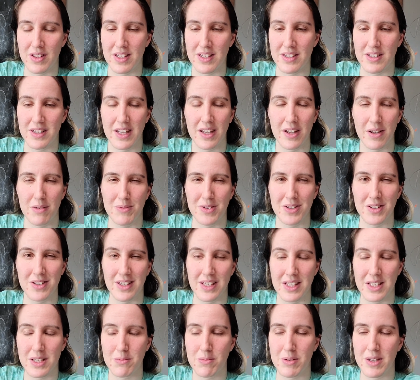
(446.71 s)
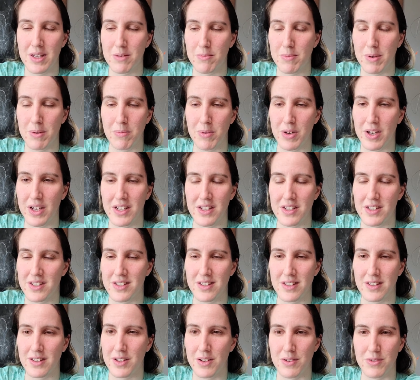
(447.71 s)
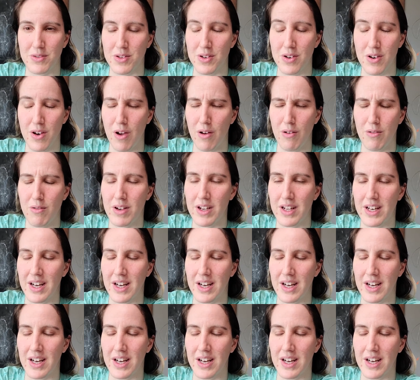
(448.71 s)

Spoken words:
it's like almost leet speak, my brain just goes no,